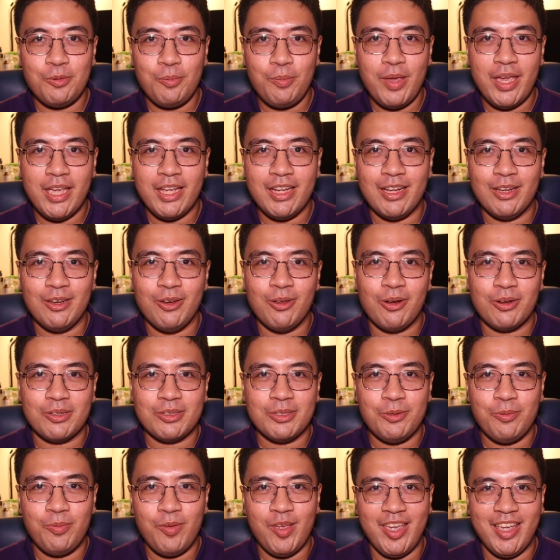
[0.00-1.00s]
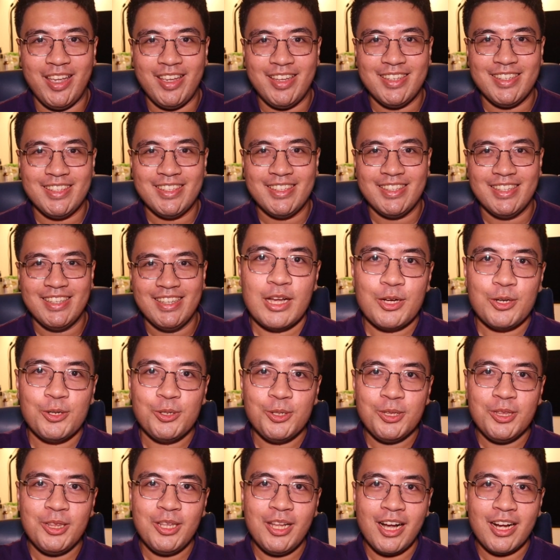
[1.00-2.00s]
you make along the way.
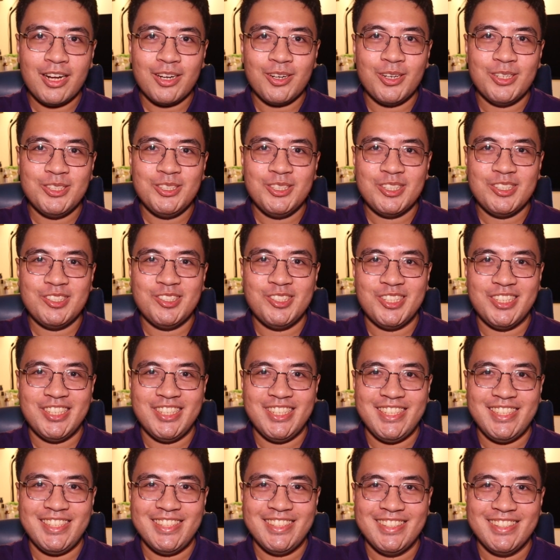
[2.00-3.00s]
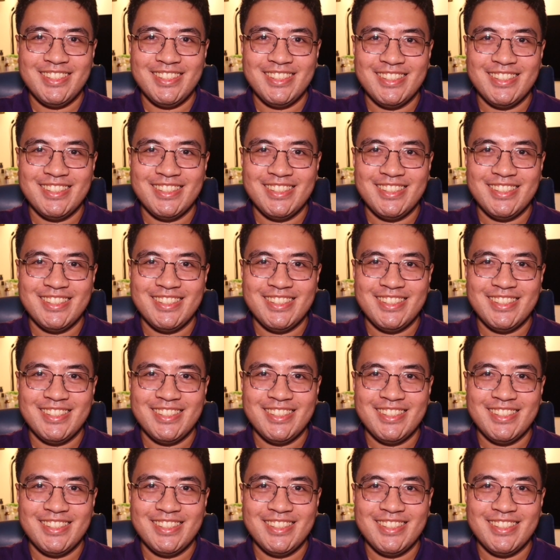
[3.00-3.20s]
Good luck on your journey!